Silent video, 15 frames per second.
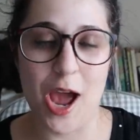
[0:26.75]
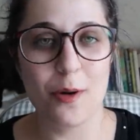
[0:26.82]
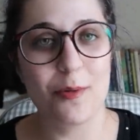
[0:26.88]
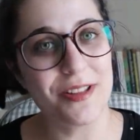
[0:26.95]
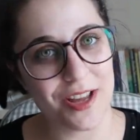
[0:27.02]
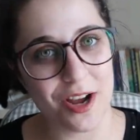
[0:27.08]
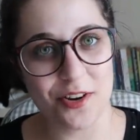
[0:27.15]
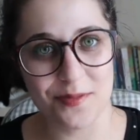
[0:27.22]

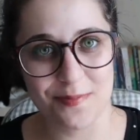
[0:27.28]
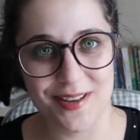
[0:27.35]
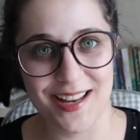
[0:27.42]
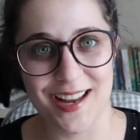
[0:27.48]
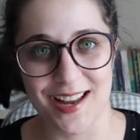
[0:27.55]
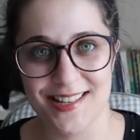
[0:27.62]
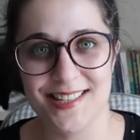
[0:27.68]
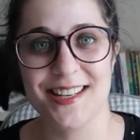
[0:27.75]
without me
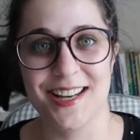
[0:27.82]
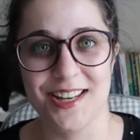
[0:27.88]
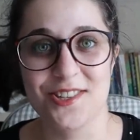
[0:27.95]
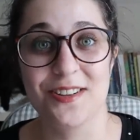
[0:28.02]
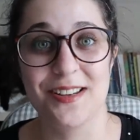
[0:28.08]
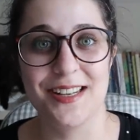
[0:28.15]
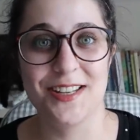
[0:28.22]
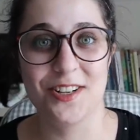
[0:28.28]
getting
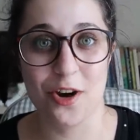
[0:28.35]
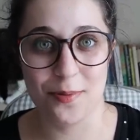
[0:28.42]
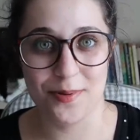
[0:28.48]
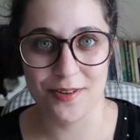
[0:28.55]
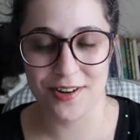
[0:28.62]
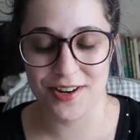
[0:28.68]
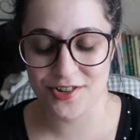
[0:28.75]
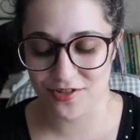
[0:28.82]
into any
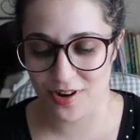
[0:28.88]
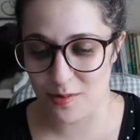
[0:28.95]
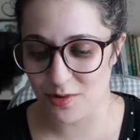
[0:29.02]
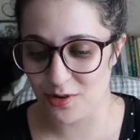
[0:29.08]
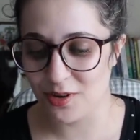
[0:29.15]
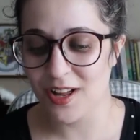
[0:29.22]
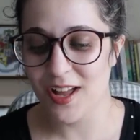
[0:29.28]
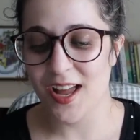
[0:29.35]
copyright
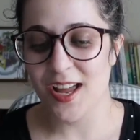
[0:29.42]
trouble.